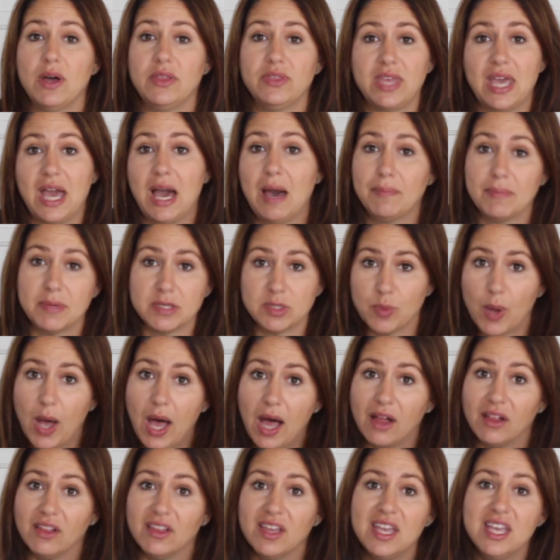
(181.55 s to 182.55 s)
on the app as
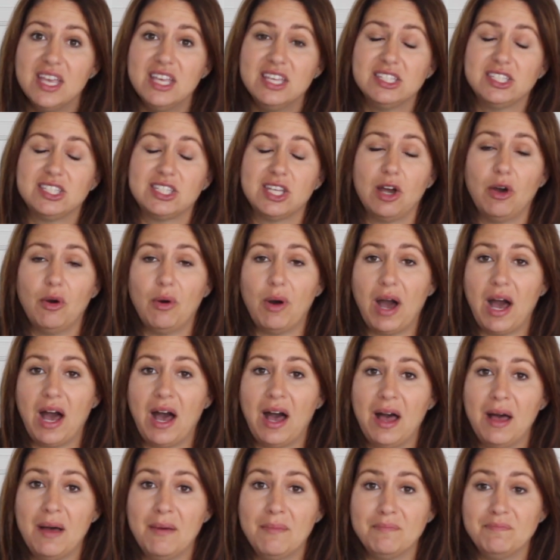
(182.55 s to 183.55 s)
well.
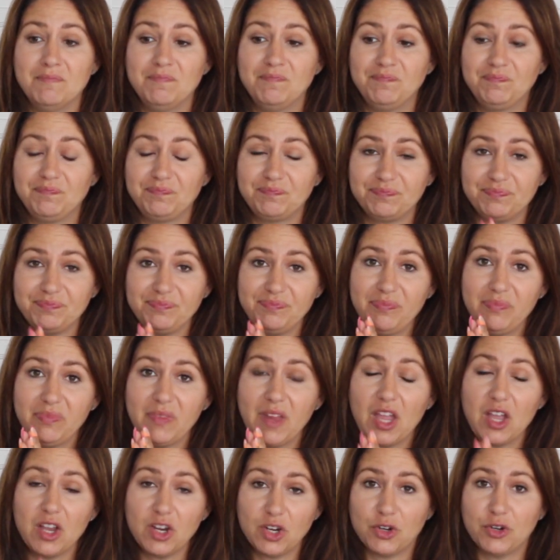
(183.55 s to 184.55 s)
So,
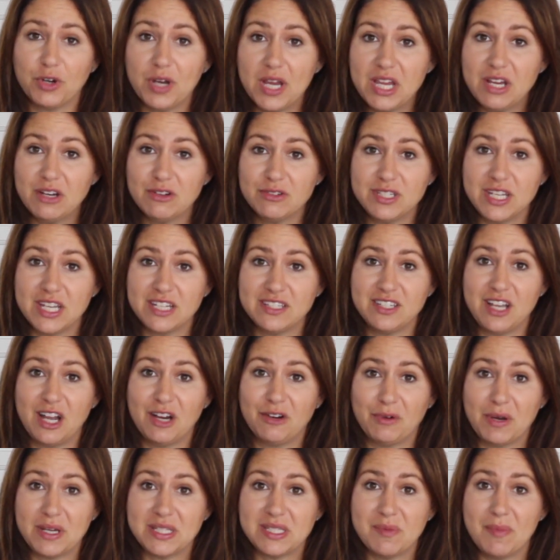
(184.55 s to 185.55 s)
create your
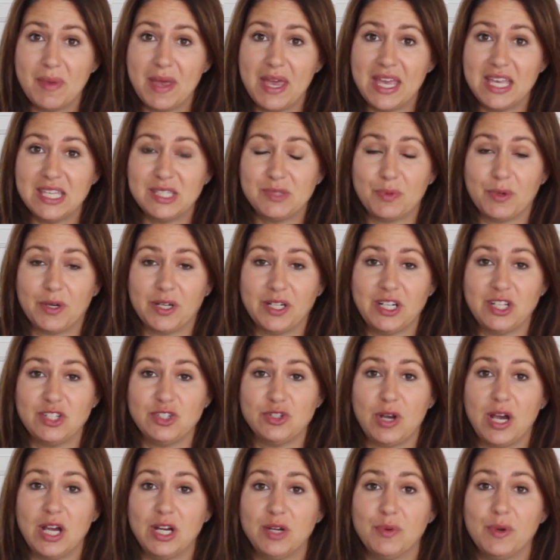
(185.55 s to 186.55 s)
TikTok resumes. We're going to
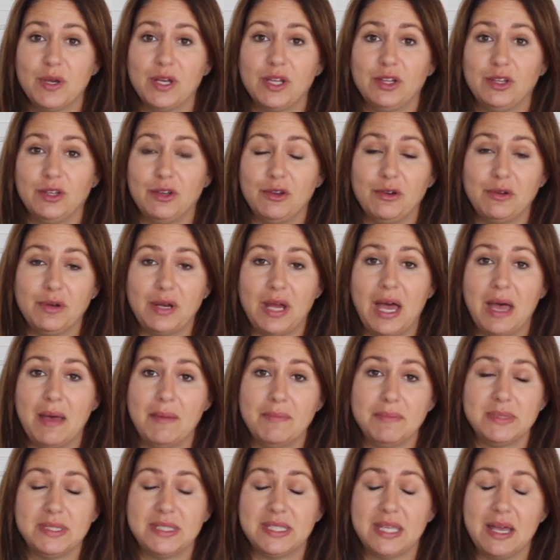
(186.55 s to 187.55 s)
try to include
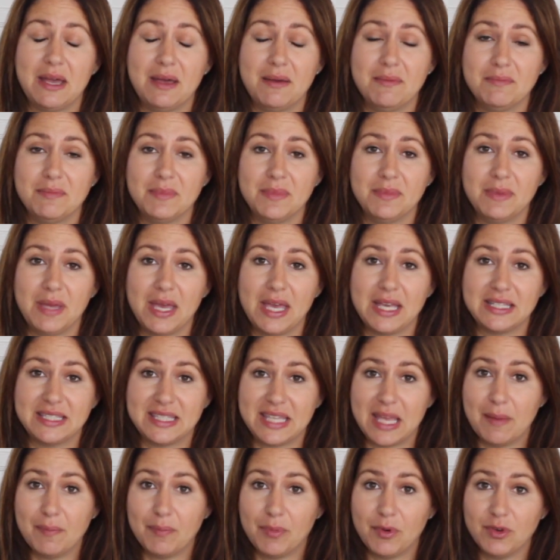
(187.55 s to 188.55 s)
some
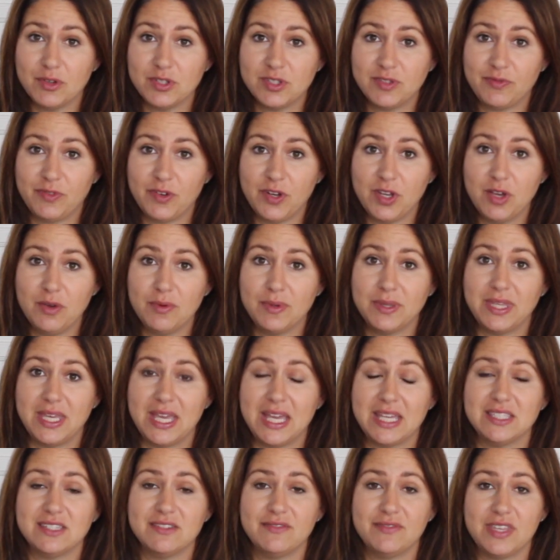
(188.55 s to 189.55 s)
examples for you at the
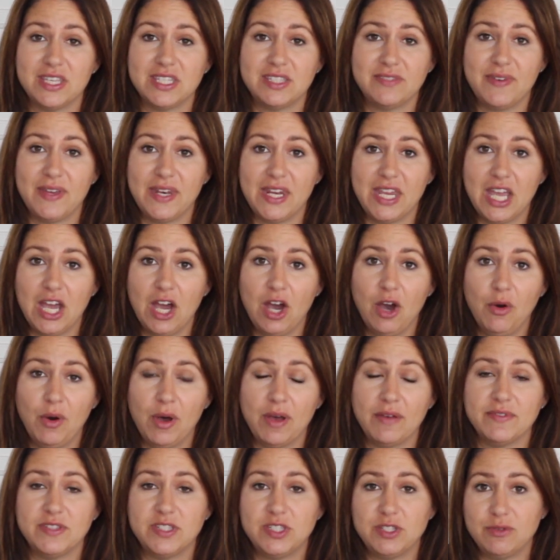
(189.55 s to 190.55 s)
end of this video
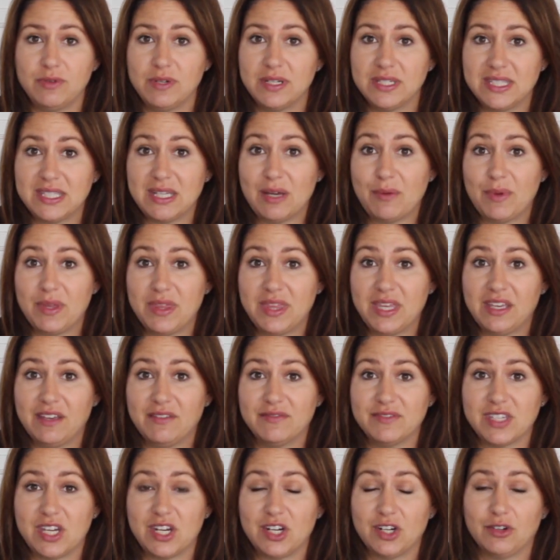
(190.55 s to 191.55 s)
of students that we think
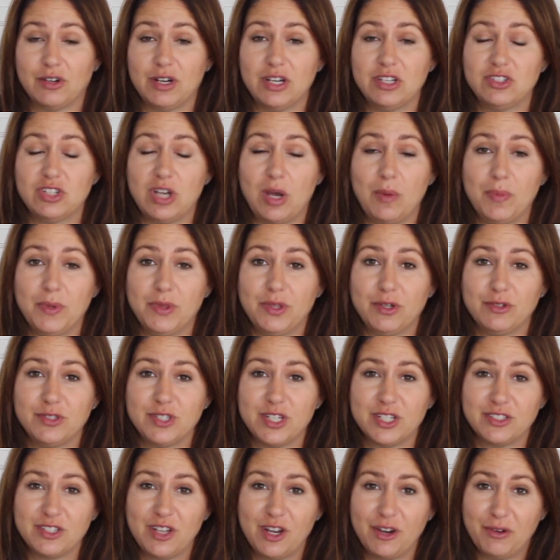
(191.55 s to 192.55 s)
have done a great job with their
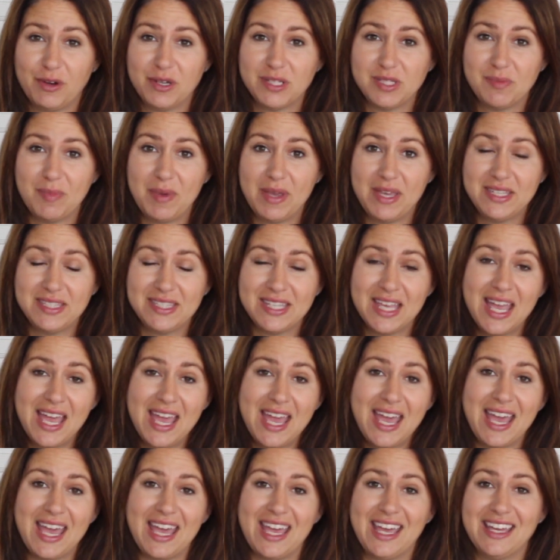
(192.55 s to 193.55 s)
TikTok resumes.
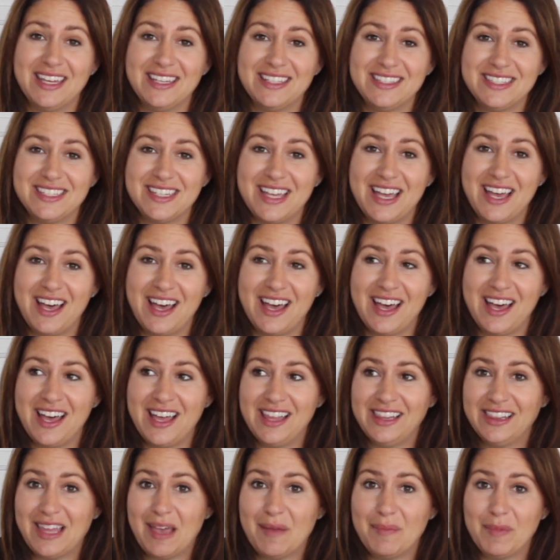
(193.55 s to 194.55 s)
And
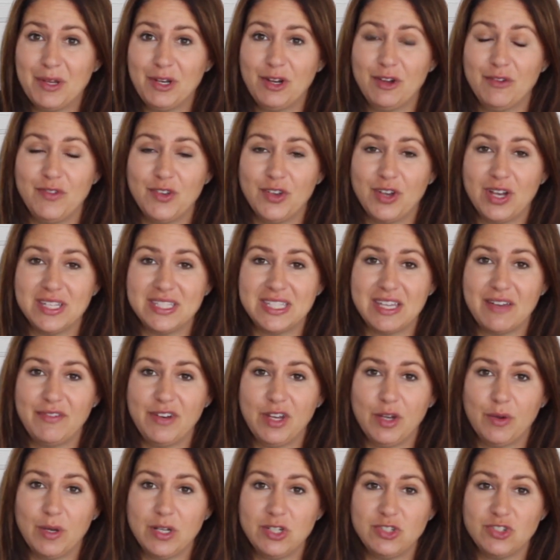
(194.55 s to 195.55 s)
let me know if you guys have
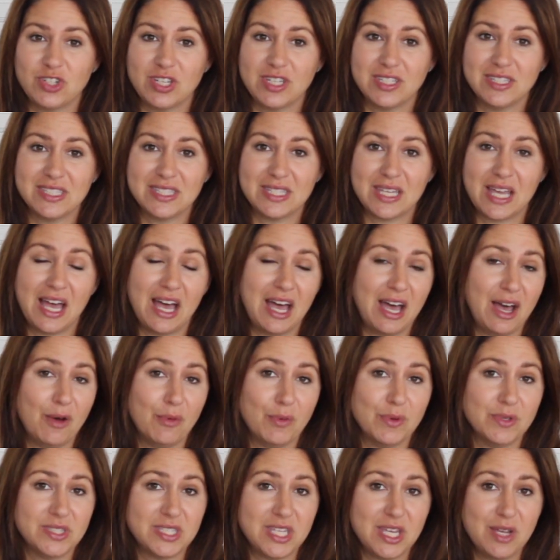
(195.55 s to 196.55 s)
any questions.
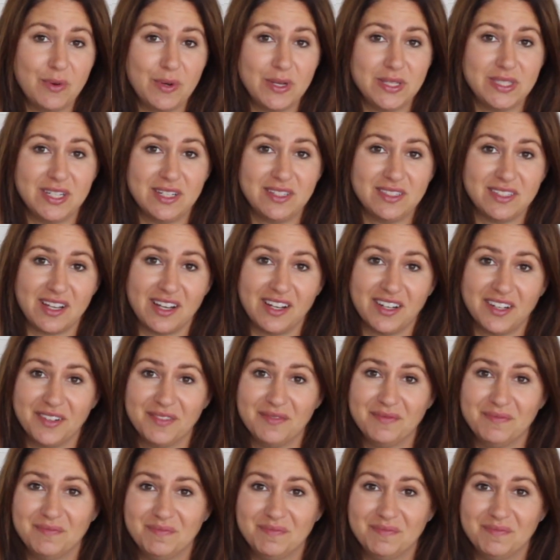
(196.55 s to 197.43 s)
We'll see you on TikTok.